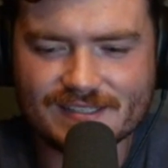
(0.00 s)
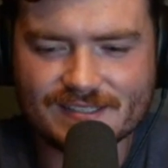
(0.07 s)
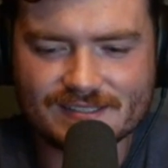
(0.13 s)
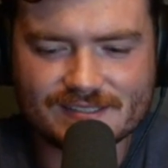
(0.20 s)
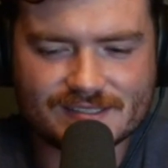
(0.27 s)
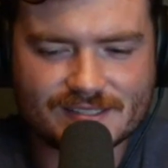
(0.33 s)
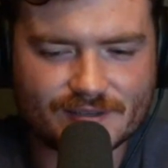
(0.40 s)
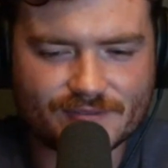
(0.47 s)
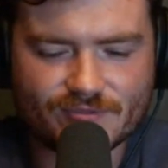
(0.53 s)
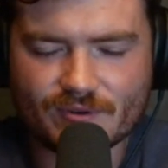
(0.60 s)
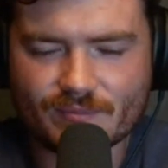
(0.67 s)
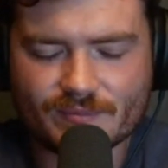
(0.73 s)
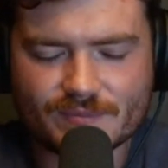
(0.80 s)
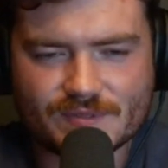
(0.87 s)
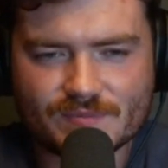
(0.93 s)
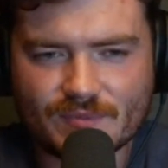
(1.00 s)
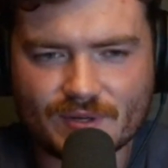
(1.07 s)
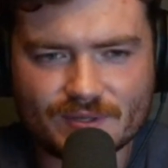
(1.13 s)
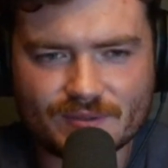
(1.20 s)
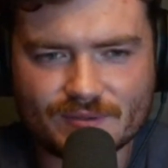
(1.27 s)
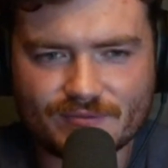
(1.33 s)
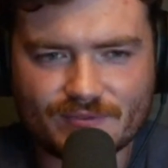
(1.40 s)
Stuff from
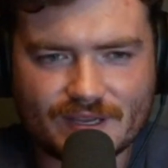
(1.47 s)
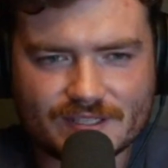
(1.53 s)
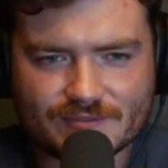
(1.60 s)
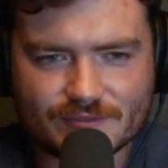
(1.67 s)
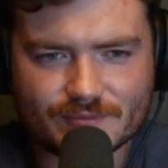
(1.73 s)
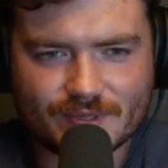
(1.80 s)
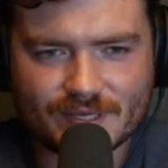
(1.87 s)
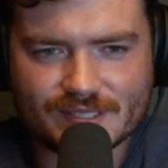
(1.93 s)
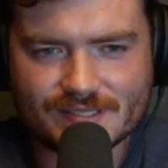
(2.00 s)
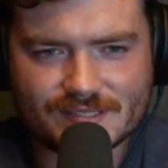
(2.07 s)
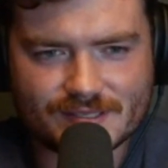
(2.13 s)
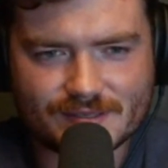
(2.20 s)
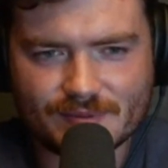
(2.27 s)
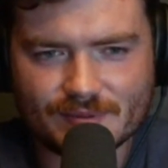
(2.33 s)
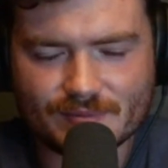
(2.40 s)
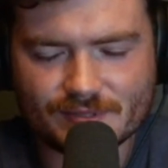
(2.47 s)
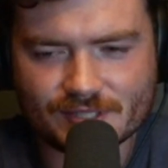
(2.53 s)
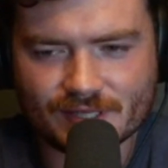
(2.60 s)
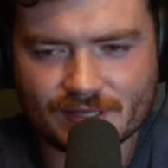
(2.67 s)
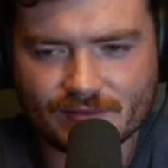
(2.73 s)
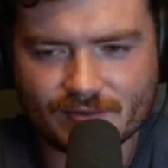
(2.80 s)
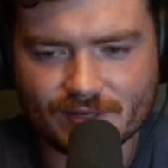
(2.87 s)
small fast food places that people
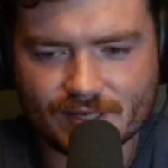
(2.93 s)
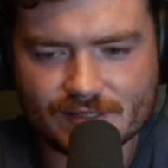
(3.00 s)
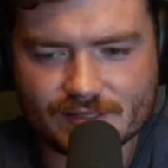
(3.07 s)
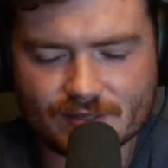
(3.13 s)
should never eat.